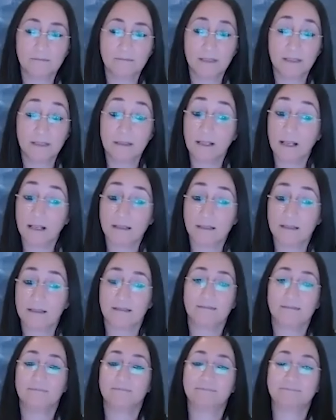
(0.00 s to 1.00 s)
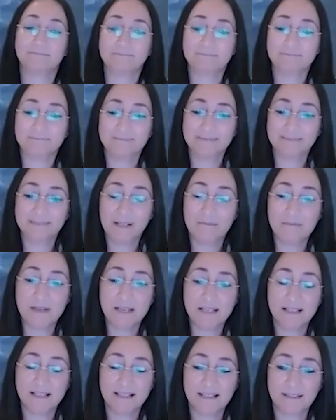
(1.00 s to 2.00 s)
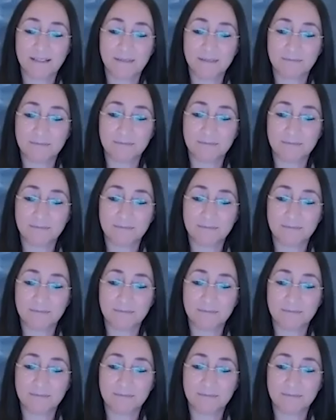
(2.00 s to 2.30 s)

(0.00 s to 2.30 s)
And that's amazing.